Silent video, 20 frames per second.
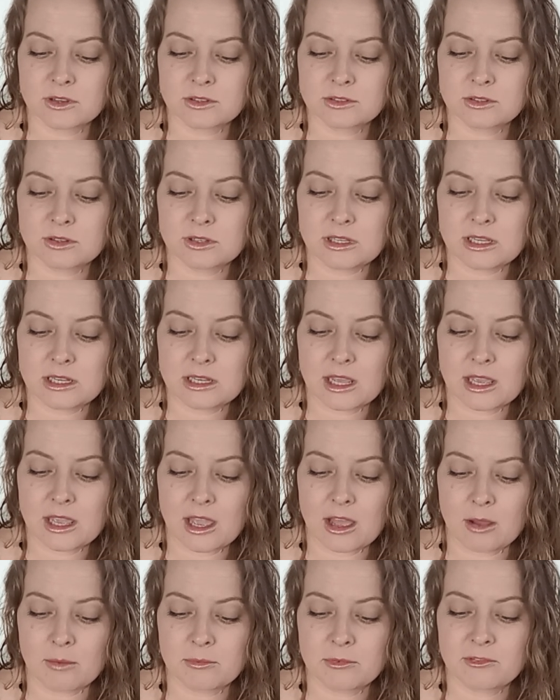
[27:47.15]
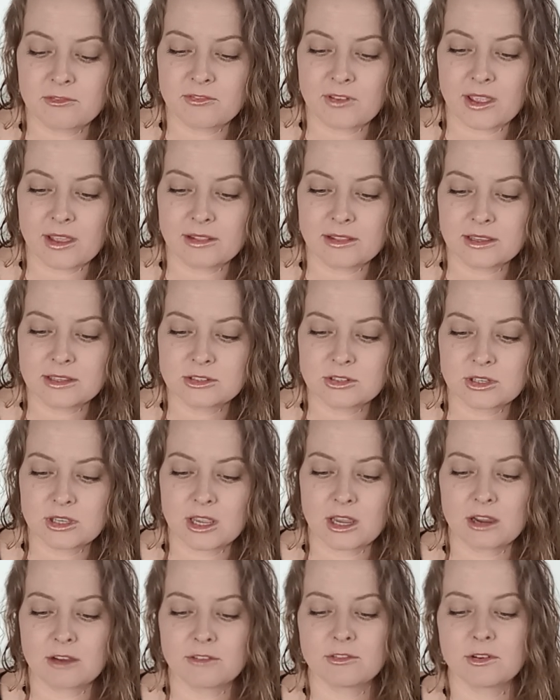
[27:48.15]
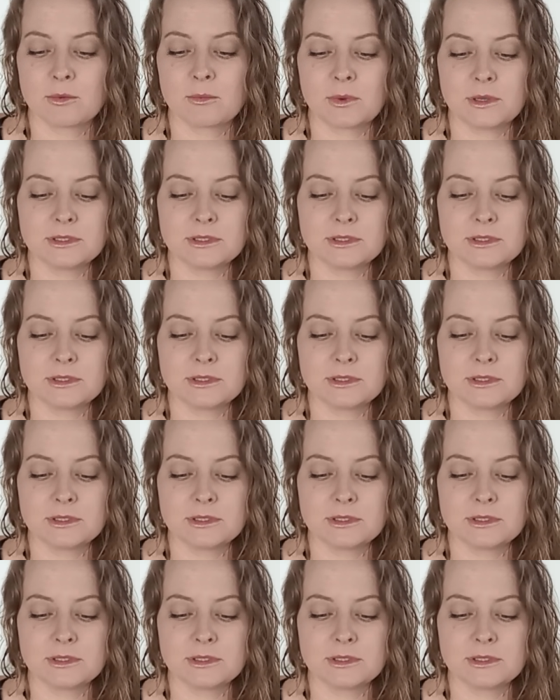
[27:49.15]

those who need help, failing to care for